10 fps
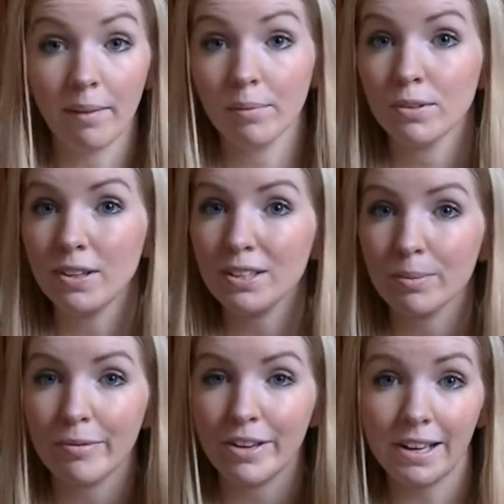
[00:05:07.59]
So these
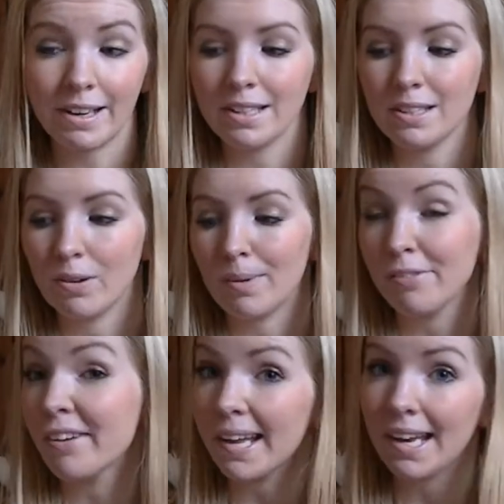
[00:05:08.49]
could be really nice for my
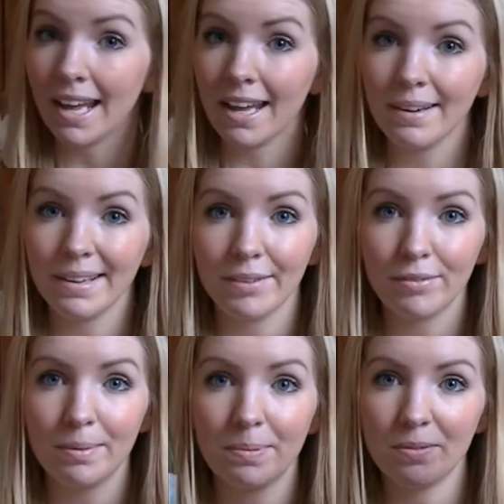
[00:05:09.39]
fine hair and give
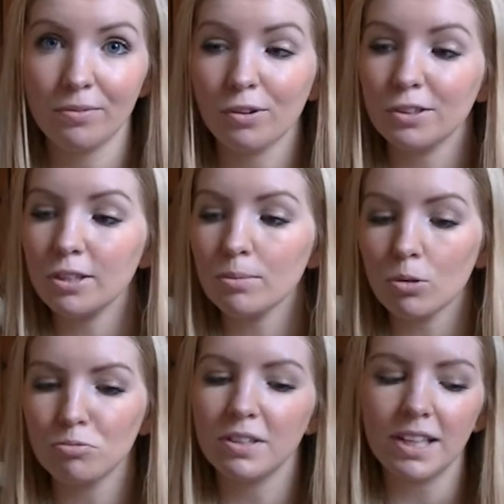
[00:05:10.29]
it a bit of volume,
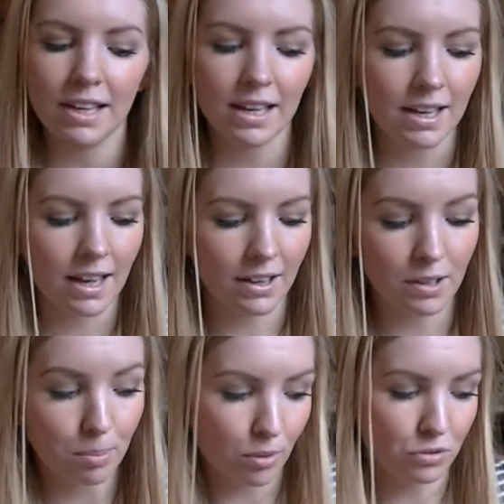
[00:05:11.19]
hopefully. And
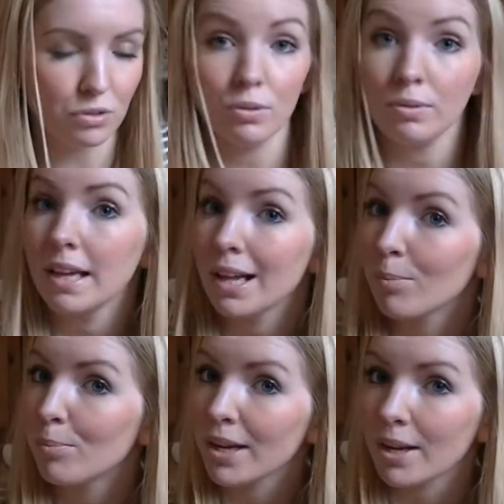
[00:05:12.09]
the blonde will
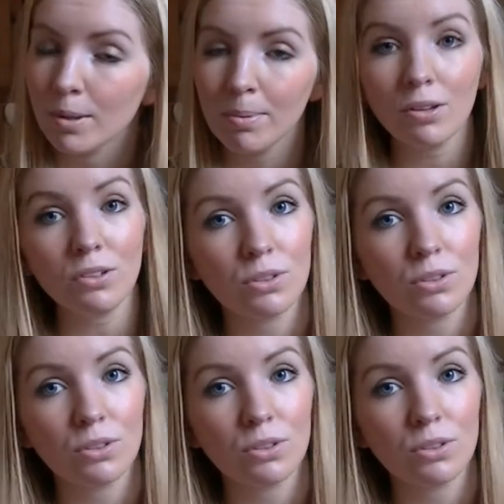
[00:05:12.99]
help bring out the blonde.